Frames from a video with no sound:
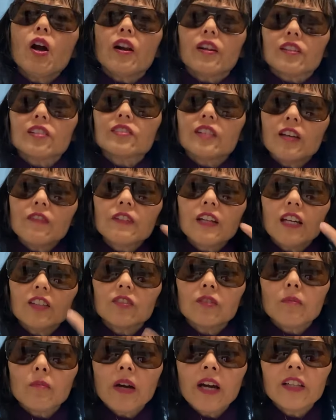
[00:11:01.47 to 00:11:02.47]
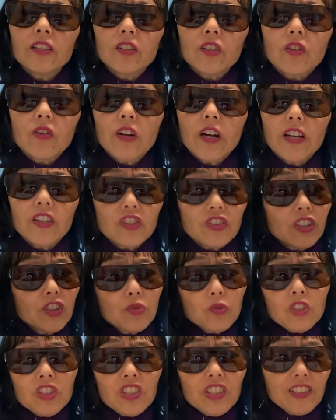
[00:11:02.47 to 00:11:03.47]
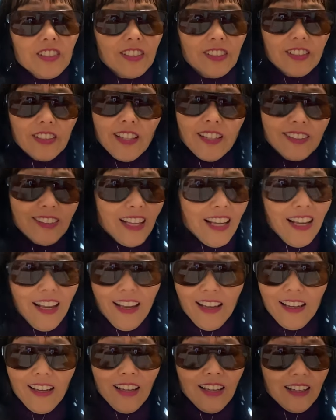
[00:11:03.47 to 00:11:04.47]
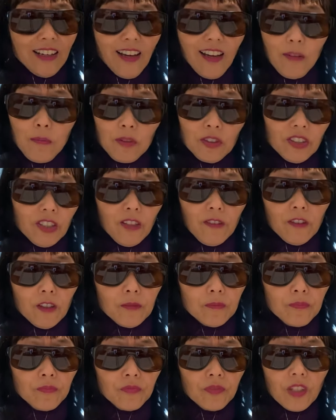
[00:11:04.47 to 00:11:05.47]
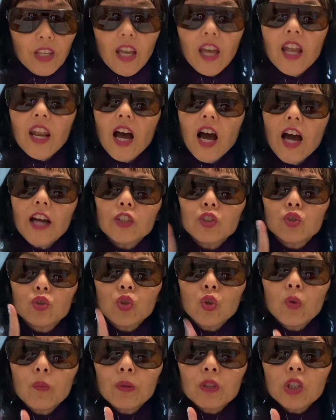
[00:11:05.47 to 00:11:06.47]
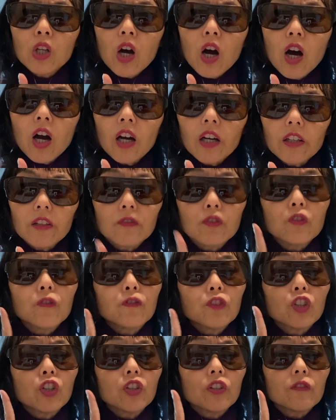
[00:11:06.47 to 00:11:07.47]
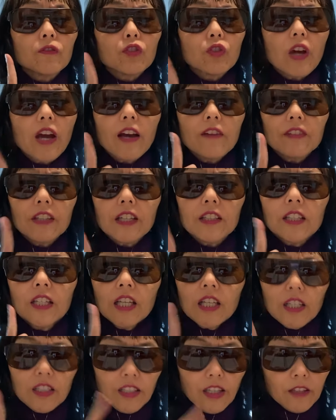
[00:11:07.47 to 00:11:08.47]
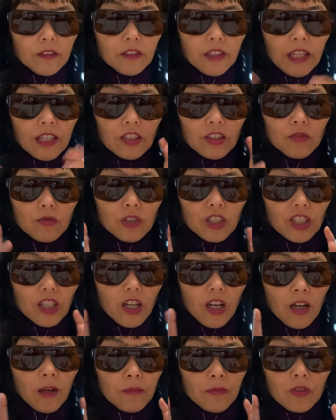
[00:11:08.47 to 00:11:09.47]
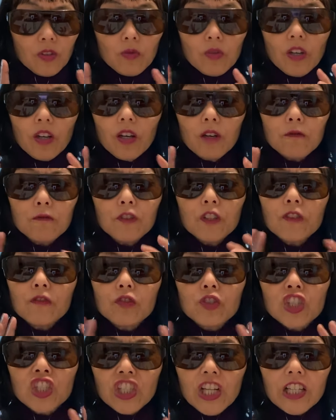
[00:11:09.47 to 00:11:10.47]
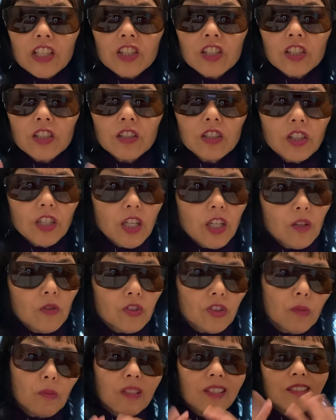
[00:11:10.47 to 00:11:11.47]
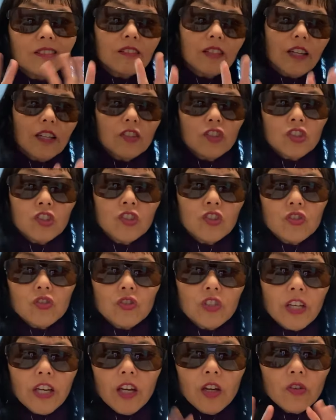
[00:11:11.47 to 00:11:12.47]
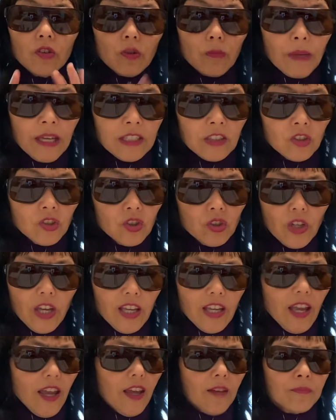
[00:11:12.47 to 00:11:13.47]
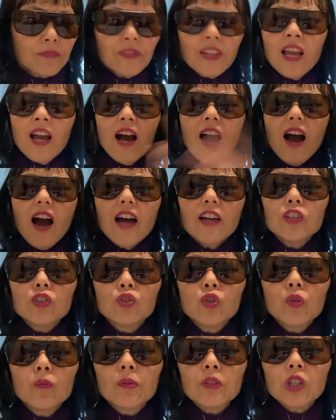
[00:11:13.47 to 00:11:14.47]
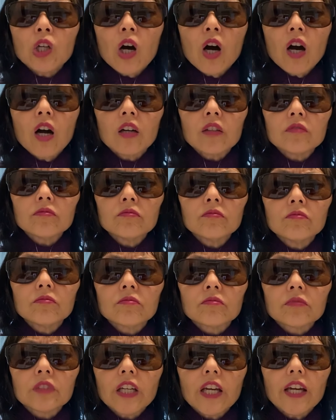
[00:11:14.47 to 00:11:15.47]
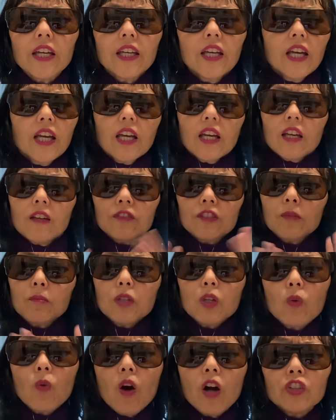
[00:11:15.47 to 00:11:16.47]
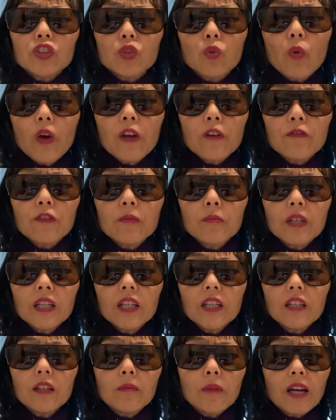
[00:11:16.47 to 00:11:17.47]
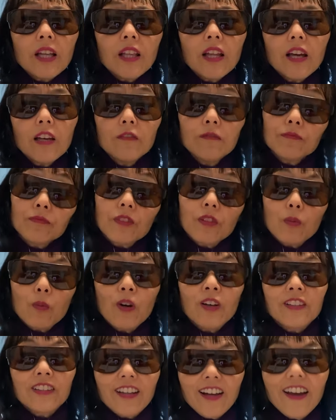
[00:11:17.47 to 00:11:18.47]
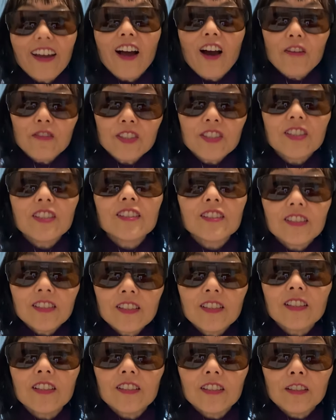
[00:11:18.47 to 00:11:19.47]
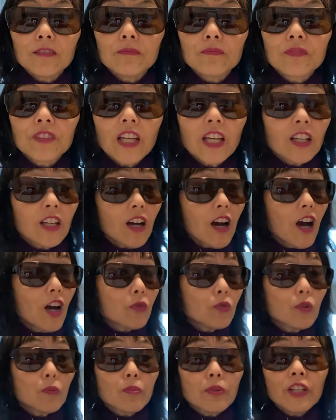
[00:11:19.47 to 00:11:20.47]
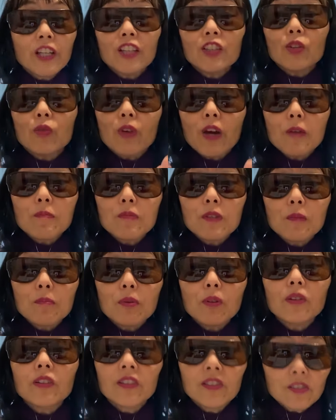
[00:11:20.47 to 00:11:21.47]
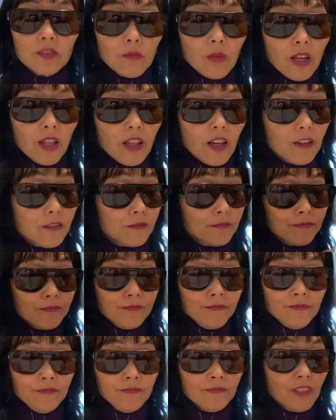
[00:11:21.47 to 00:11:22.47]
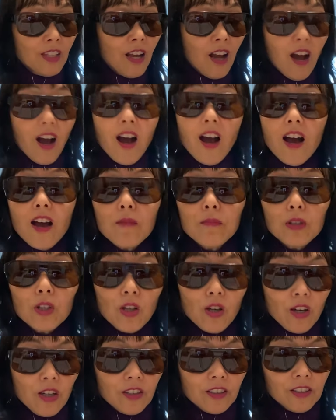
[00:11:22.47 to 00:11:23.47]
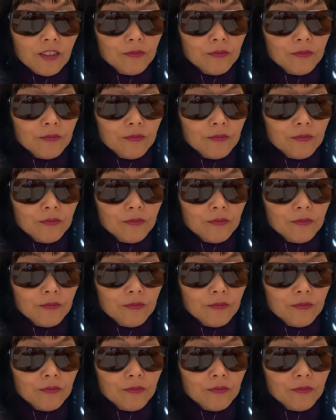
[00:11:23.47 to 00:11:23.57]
because I've got the mind of Christ. That's what Jesus says, and I believe him. And I do belong. If you have that fear of rejection, you know, when somebody kind of turns you down or abandons you, hey, I do belong, okay? If somebody walks away from me in my life, well, then I obviously didn't need them. And God will bring the right people into my life. I belong,